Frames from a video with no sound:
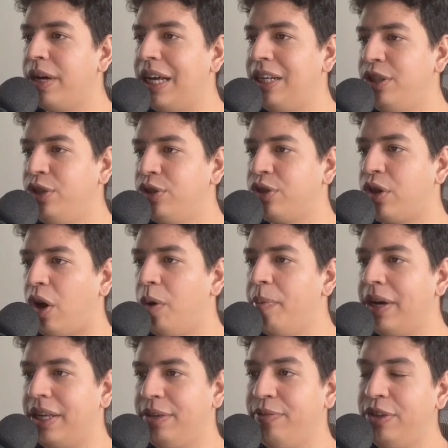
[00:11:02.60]
and
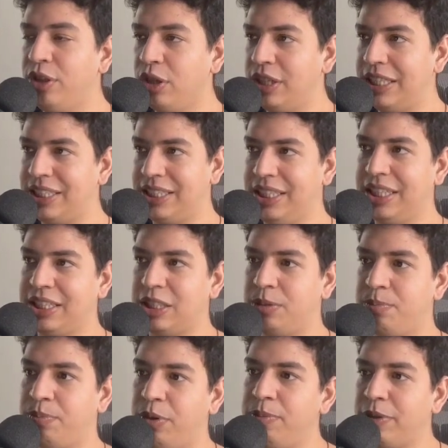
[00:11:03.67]
useCallback, even though the syntax is
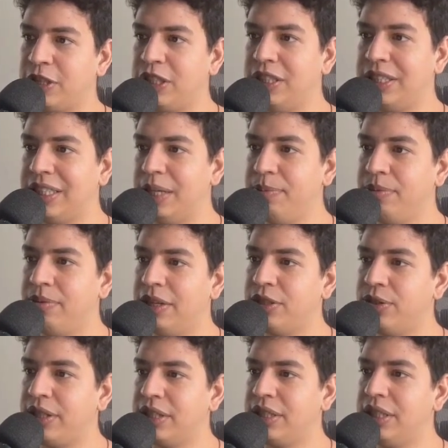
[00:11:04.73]
pretty much the same, as you
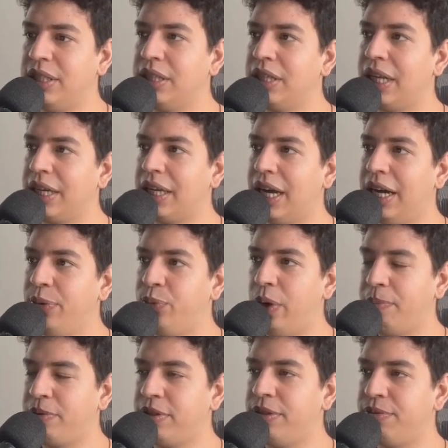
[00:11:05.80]
can see, like I
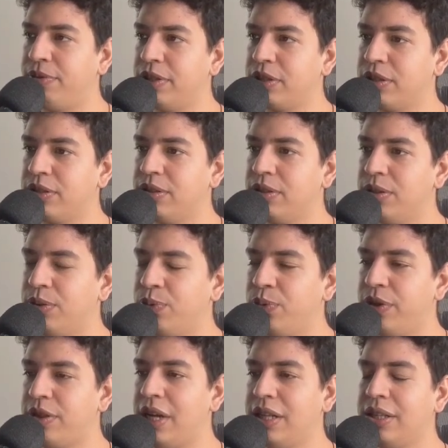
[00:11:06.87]
wrapped the function
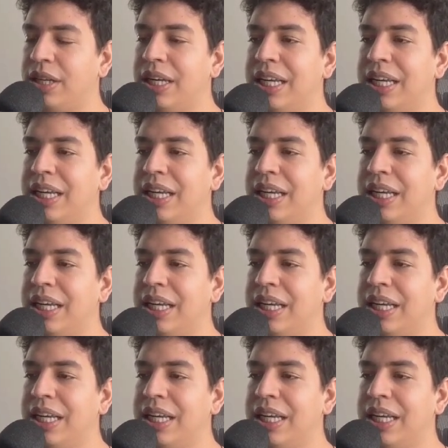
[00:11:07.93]
with that,